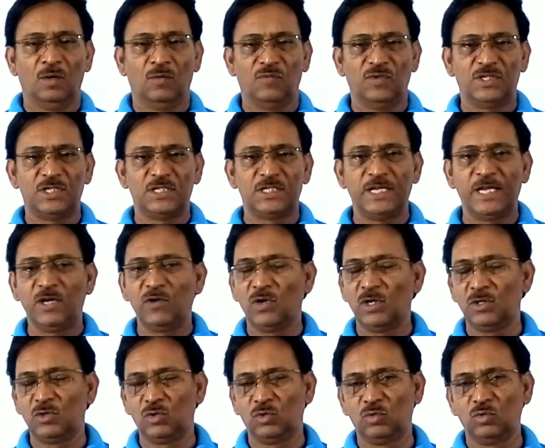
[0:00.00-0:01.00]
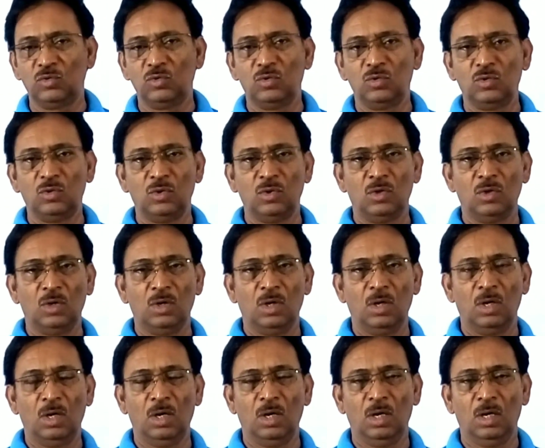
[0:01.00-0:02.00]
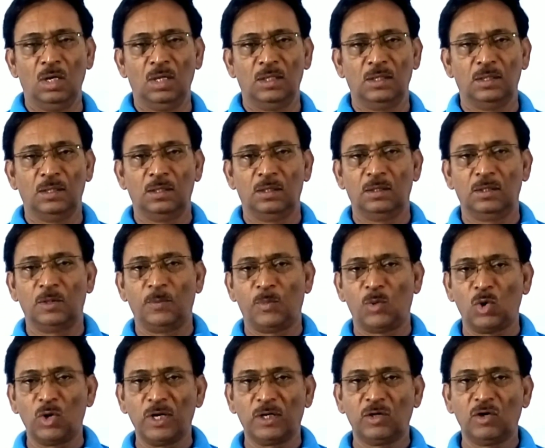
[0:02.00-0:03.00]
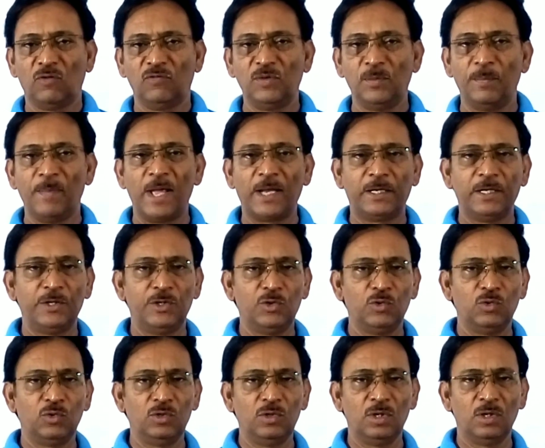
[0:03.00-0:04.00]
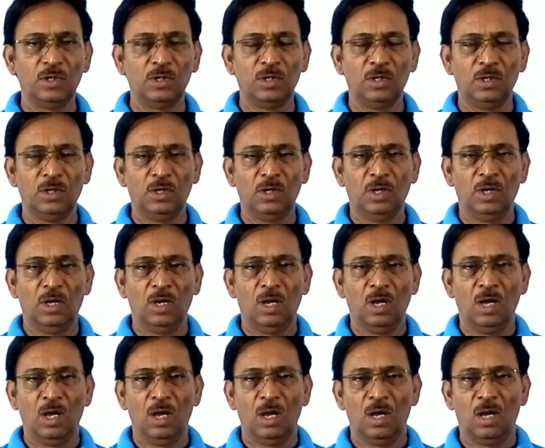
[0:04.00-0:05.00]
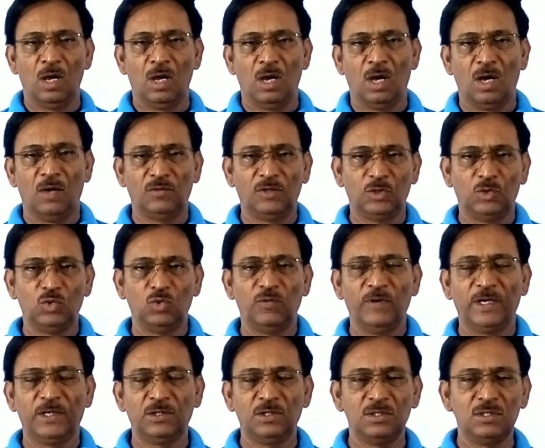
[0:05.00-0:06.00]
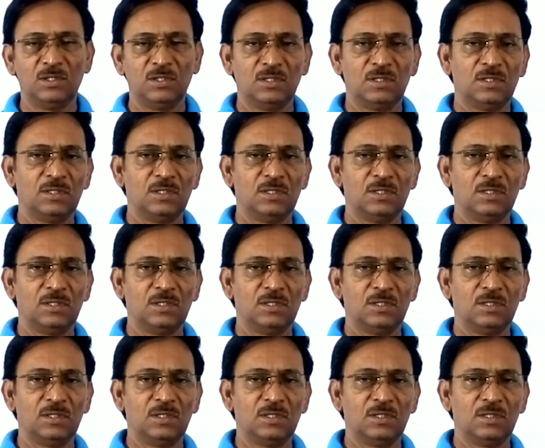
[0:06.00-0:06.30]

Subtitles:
which is equal to the product of the magnitude of the two vectors